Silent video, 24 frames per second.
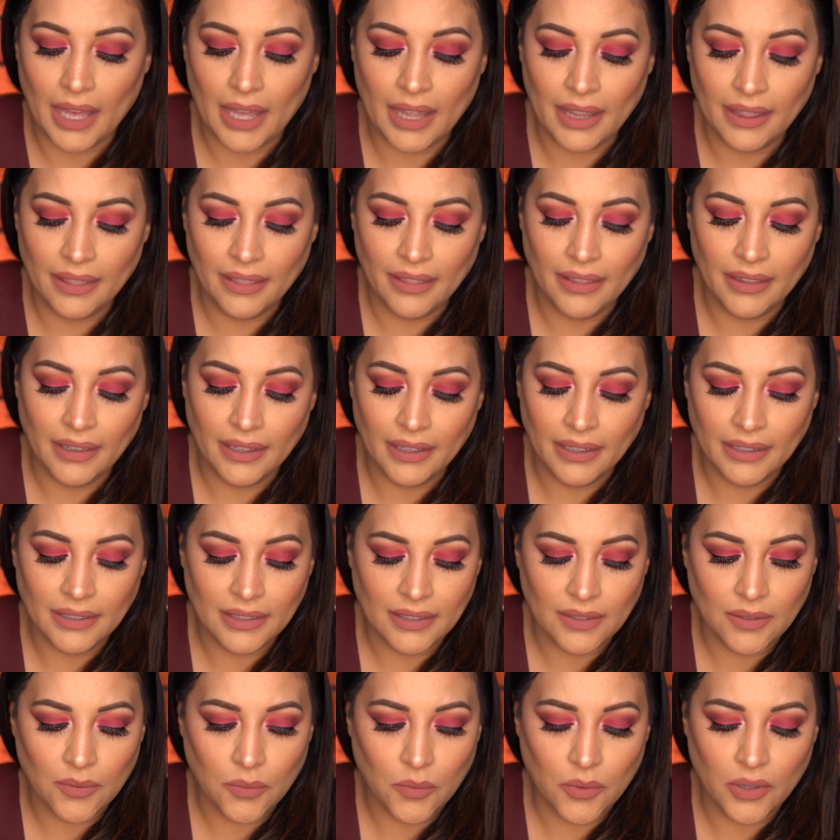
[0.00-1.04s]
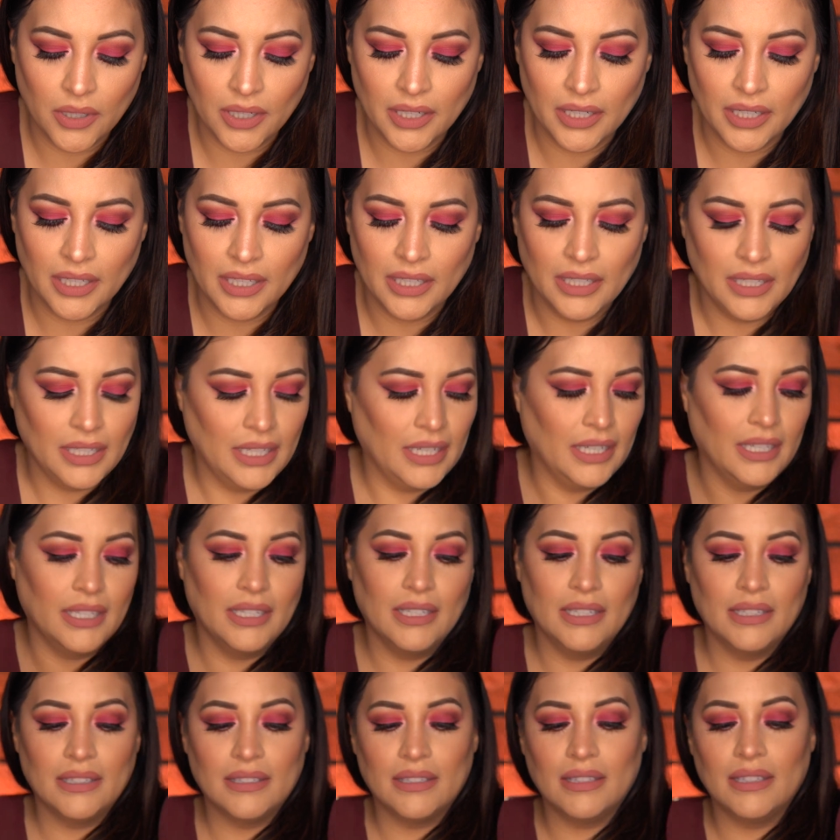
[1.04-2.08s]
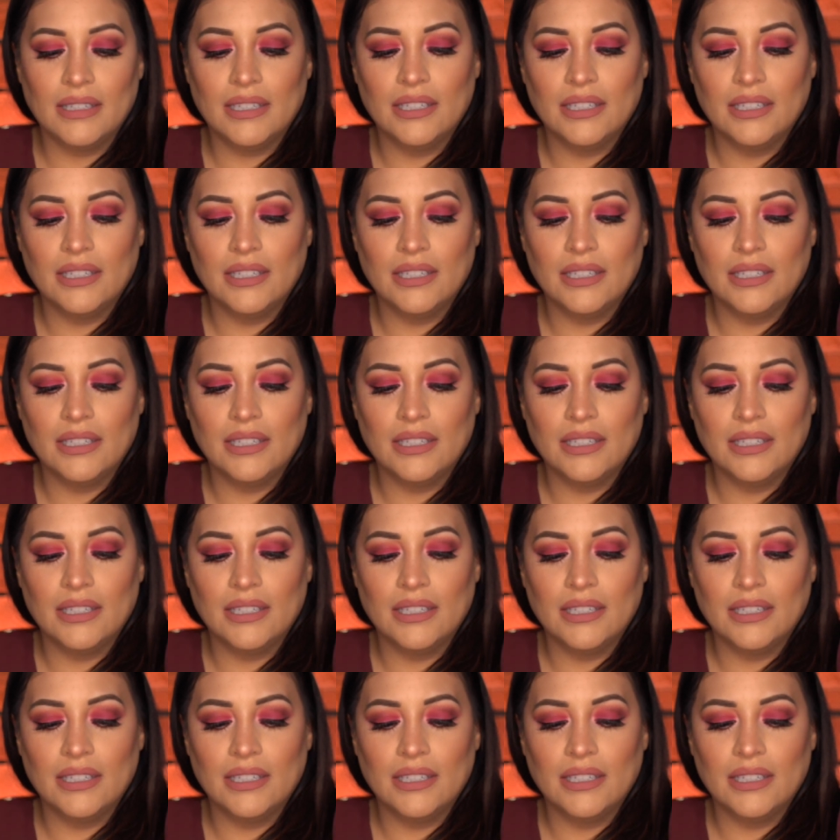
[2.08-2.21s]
And this one is